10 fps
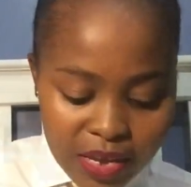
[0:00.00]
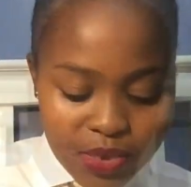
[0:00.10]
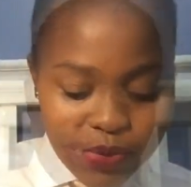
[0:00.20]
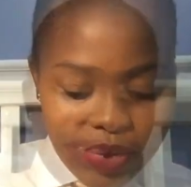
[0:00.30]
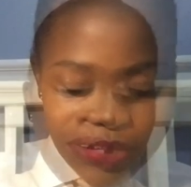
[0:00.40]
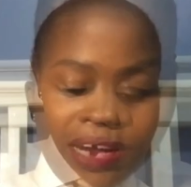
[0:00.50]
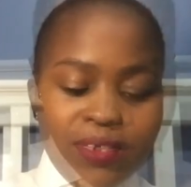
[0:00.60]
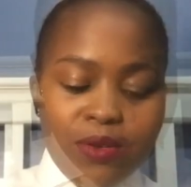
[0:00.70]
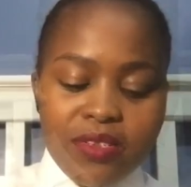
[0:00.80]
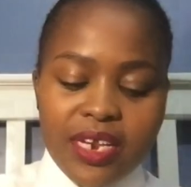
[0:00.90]
So
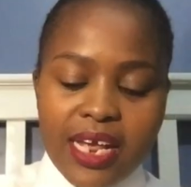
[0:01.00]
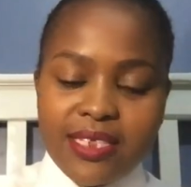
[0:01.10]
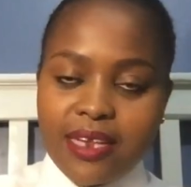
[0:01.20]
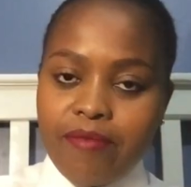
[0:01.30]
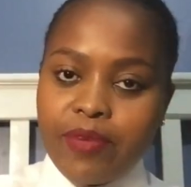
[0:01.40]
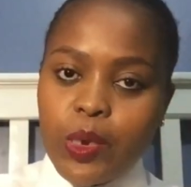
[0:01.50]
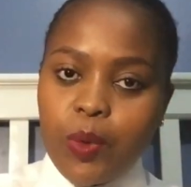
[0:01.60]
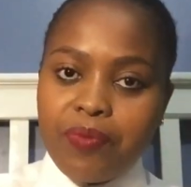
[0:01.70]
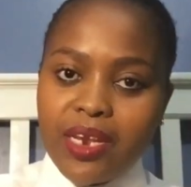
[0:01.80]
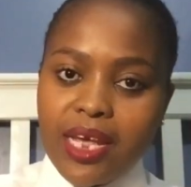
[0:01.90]
let's go to the next
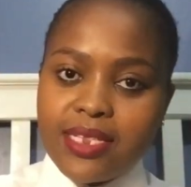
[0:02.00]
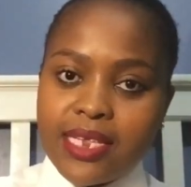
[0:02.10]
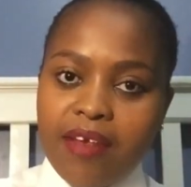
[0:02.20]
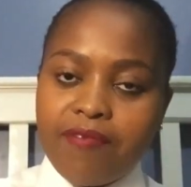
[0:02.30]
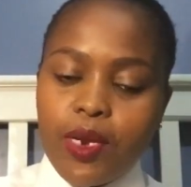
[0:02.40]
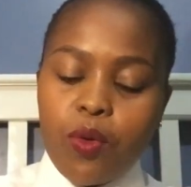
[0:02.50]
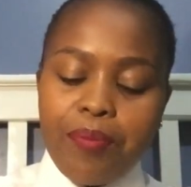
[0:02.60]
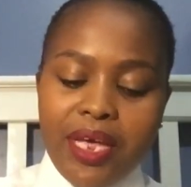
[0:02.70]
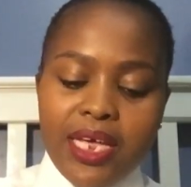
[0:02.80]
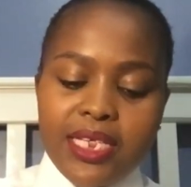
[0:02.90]
envelope. The next
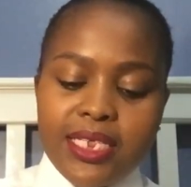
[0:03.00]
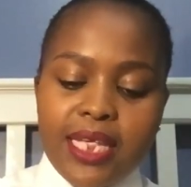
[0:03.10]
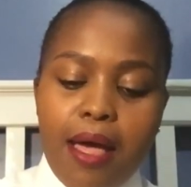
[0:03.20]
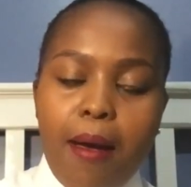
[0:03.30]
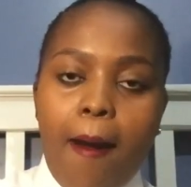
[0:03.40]
envelope is